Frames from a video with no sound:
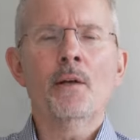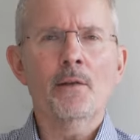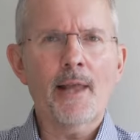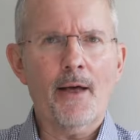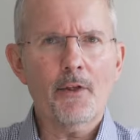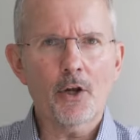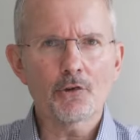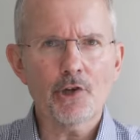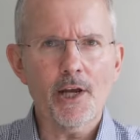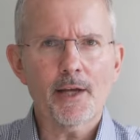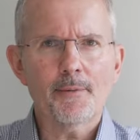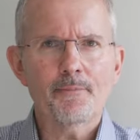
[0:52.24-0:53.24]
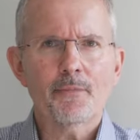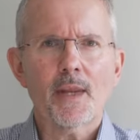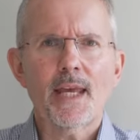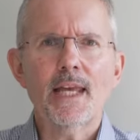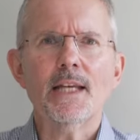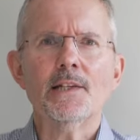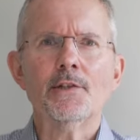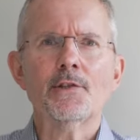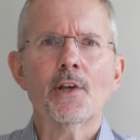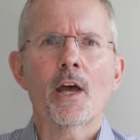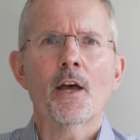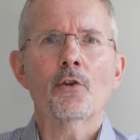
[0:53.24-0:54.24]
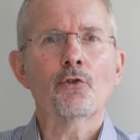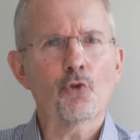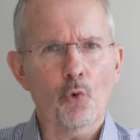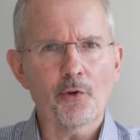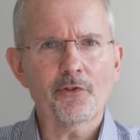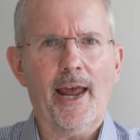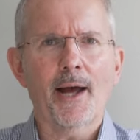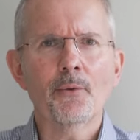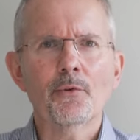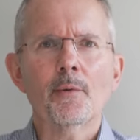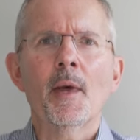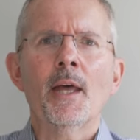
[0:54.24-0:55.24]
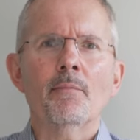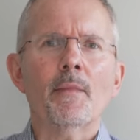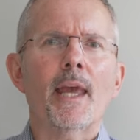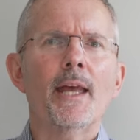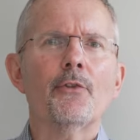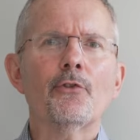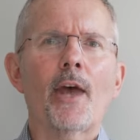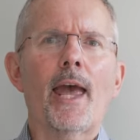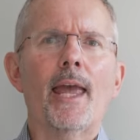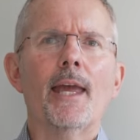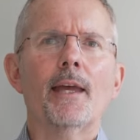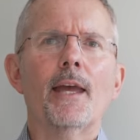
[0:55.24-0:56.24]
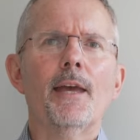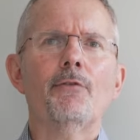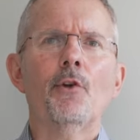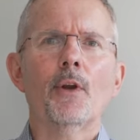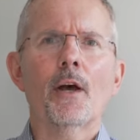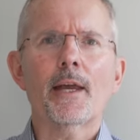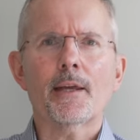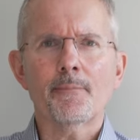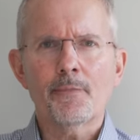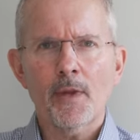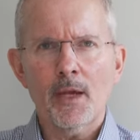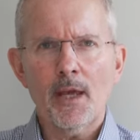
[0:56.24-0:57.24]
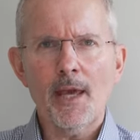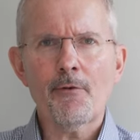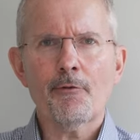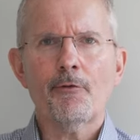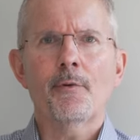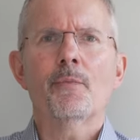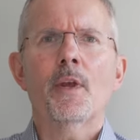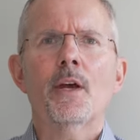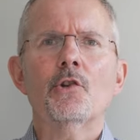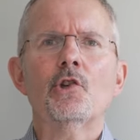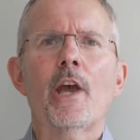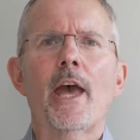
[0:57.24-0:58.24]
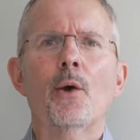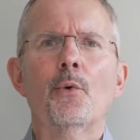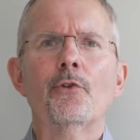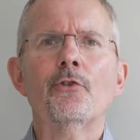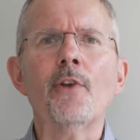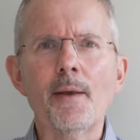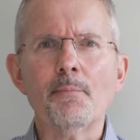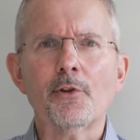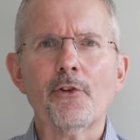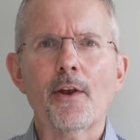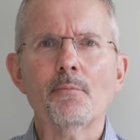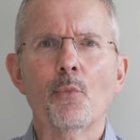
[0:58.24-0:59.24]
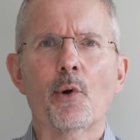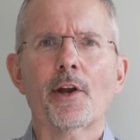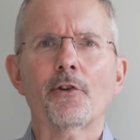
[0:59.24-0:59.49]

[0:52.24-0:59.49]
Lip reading: Now the logic is sort of sound. It's saying, if you like, if a share was 10% more